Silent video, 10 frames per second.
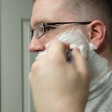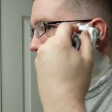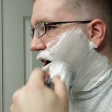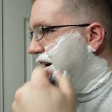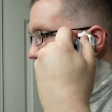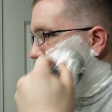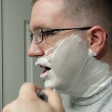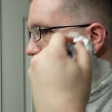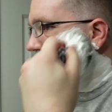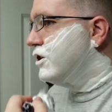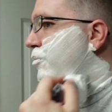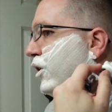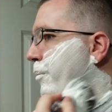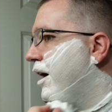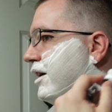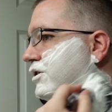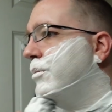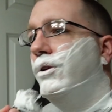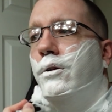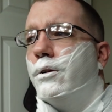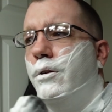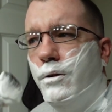the greatest shaves humanly possible.